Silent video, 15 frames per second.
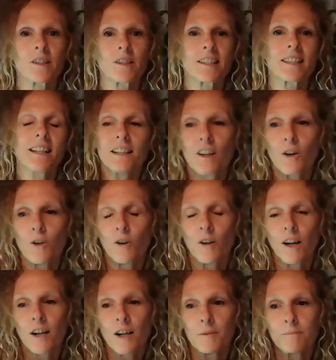And
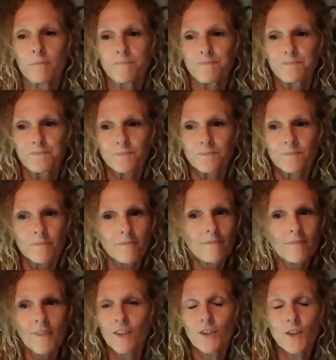so,
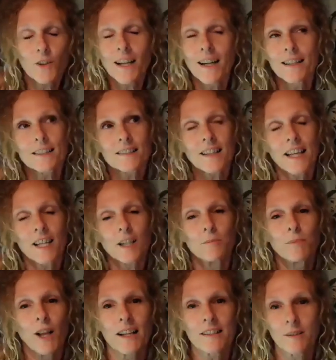so yeah, it just kind
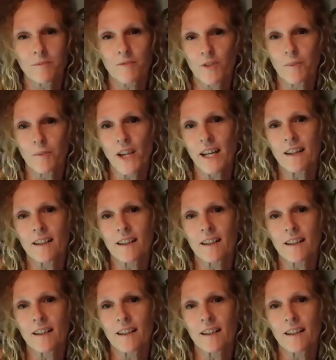of blossomed from